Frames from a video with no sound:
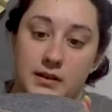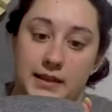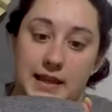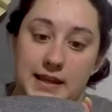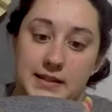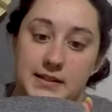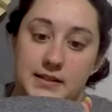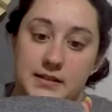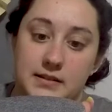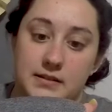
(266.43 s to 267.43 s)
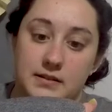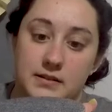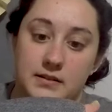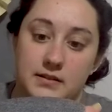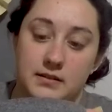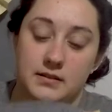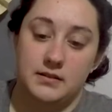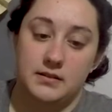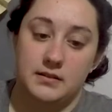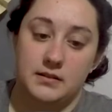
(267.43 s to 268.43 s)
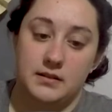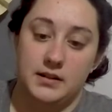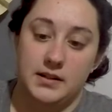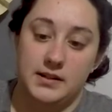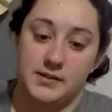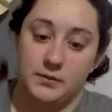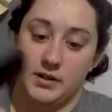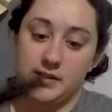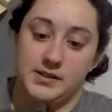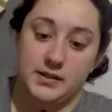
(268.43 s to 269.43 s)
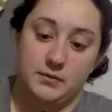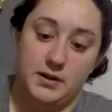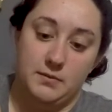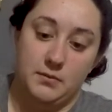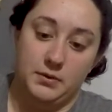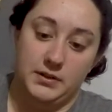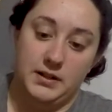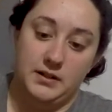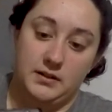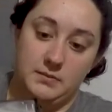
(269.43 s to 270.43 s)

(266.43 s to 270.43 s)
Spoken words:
light. It doesn't work as good when I'm holding it,